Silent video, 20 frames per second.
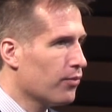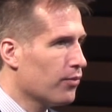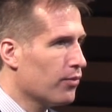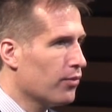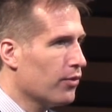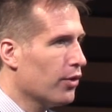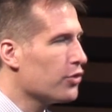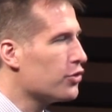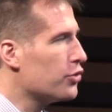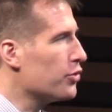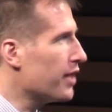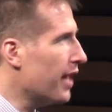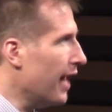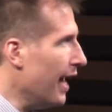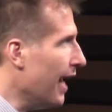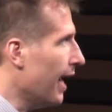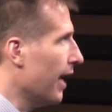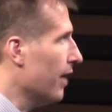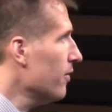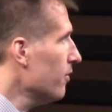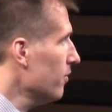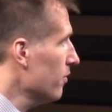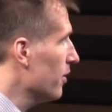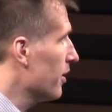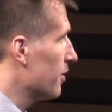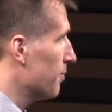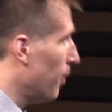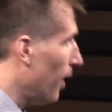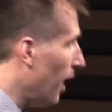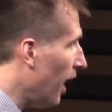In other words, you can,
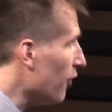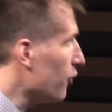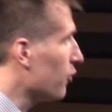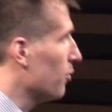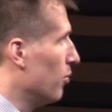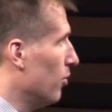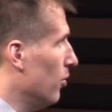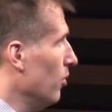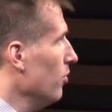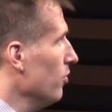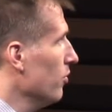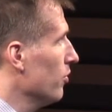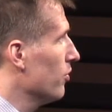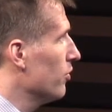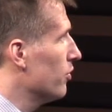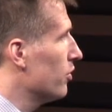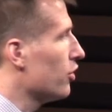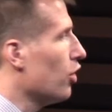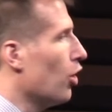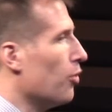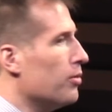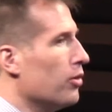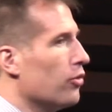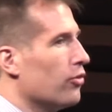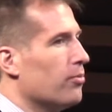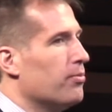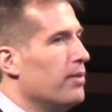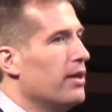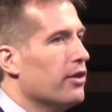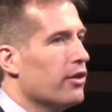it's possible to go build
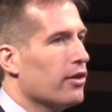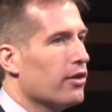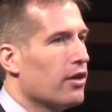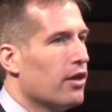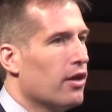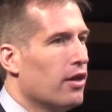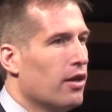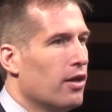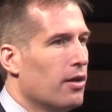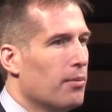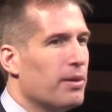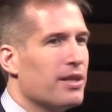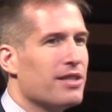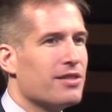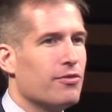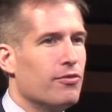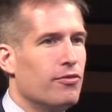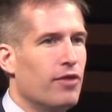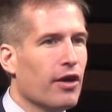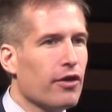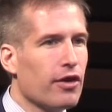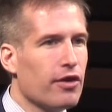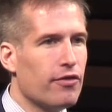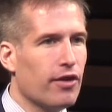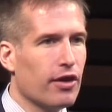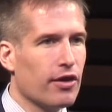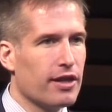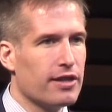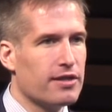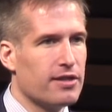a bidder, but it's very,
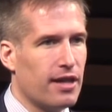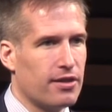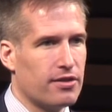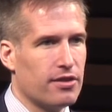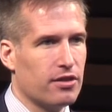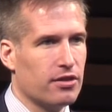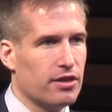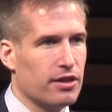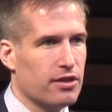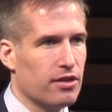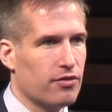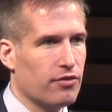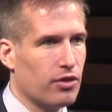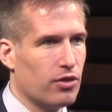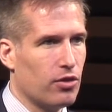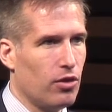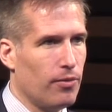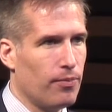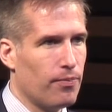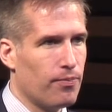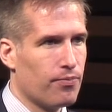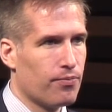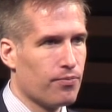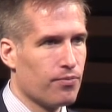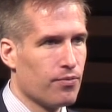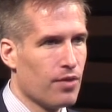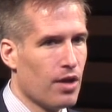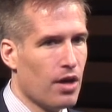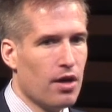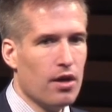very technically difficult.
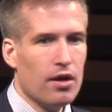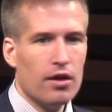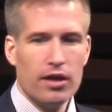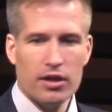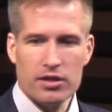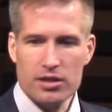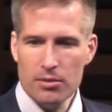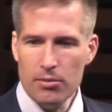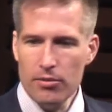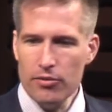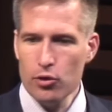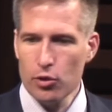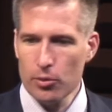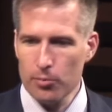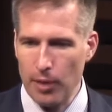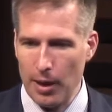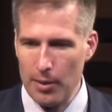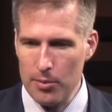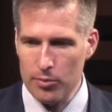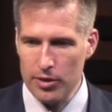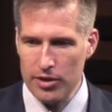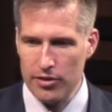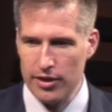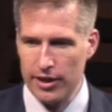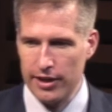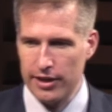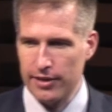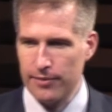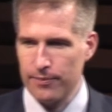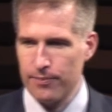Now, some of you are probably
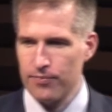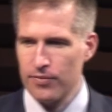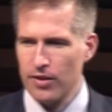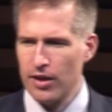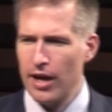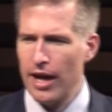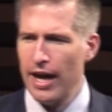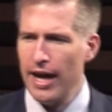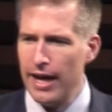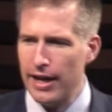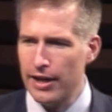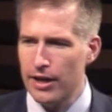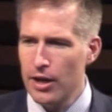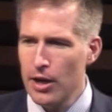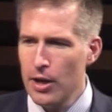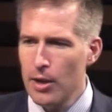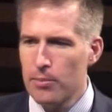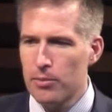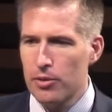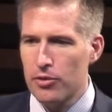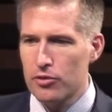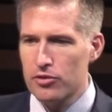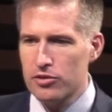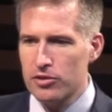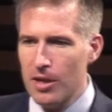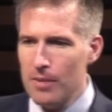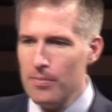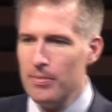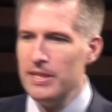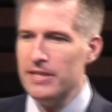thinking, hey, but there's
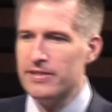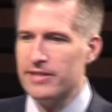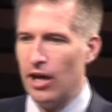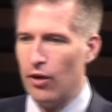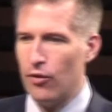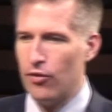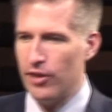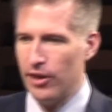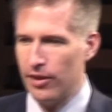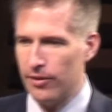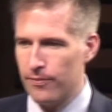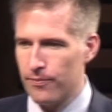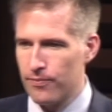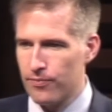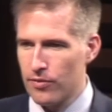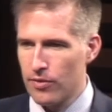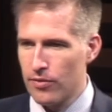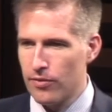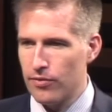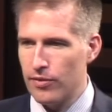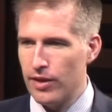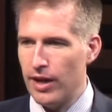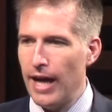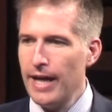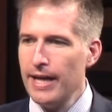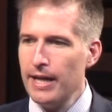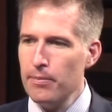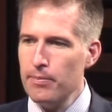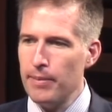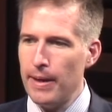companies out there that I
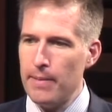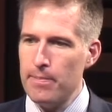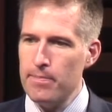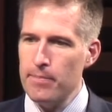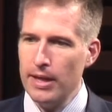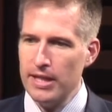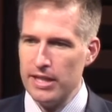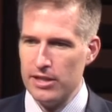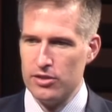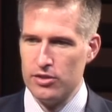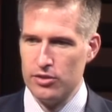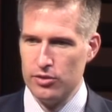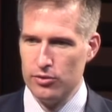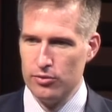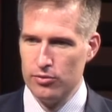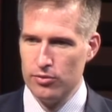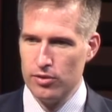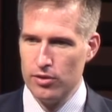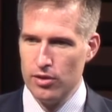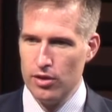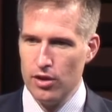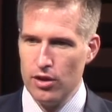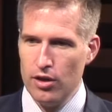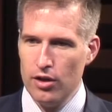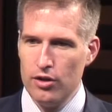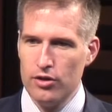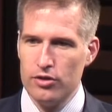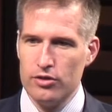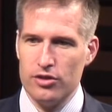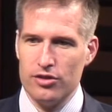can pay money to
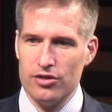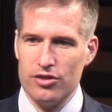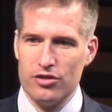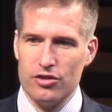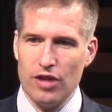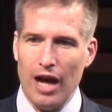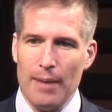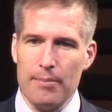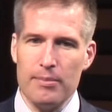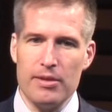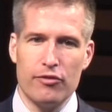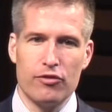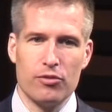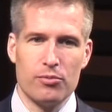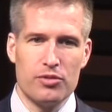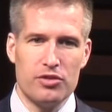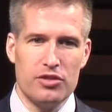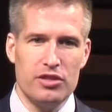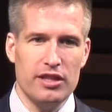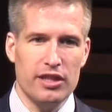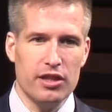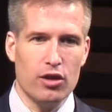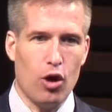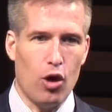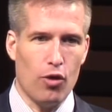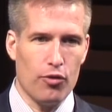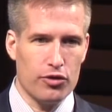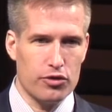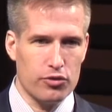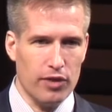to stop me from seeing
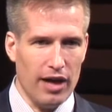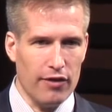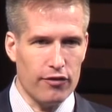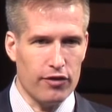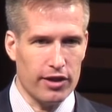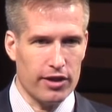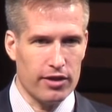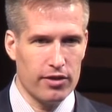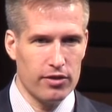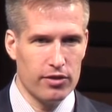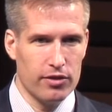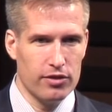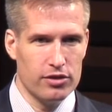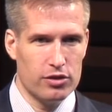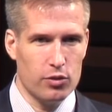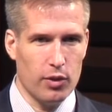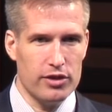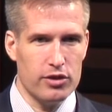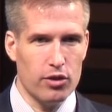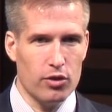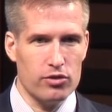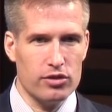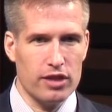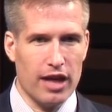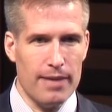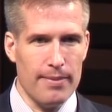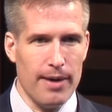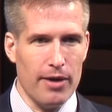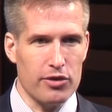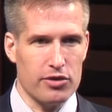all the traffic so I don't
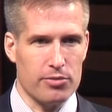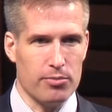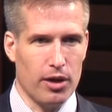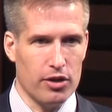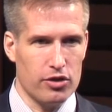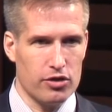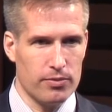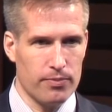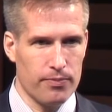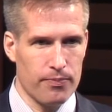time out as much.